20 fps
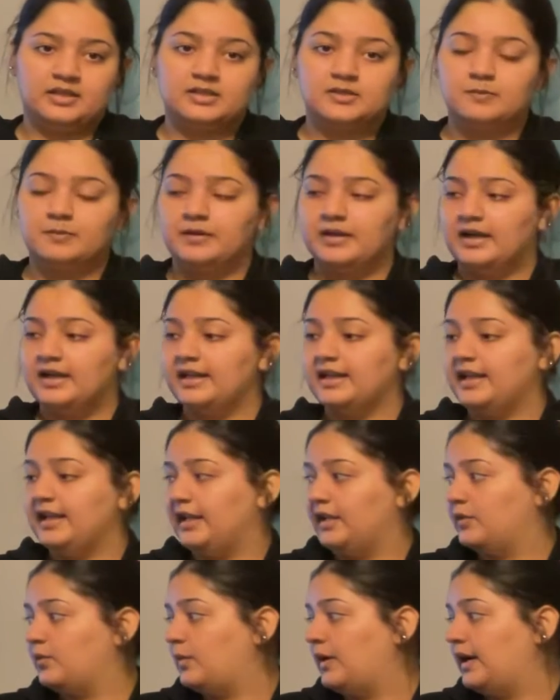black
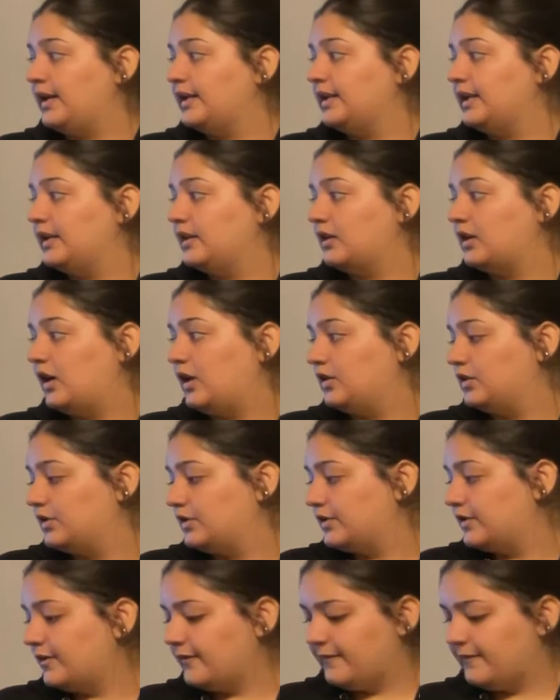and white and colored.